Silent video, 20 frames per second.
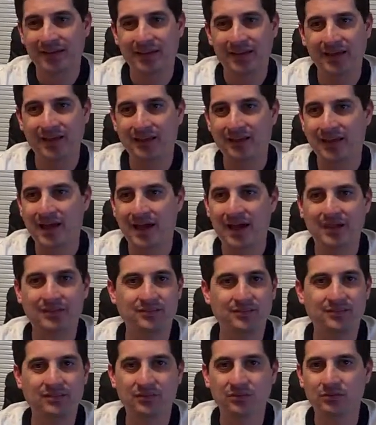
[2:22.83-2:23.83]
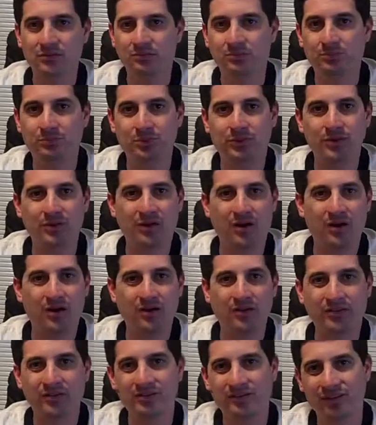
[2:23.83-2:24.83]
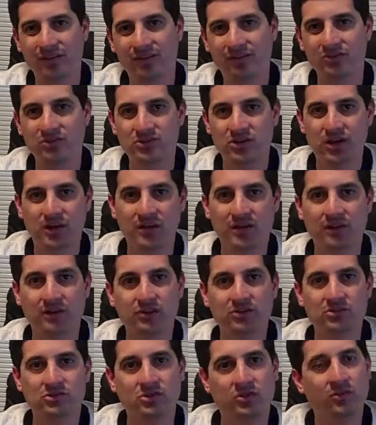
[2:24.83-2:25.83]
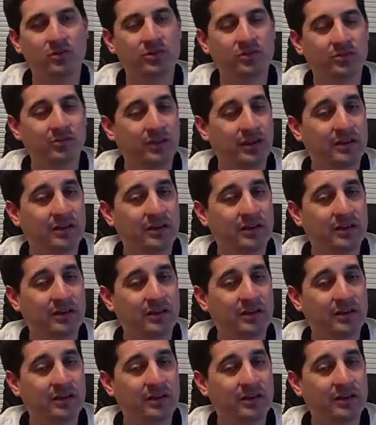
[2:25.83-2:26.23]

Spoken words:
and not to put all this other junk on their shoulders.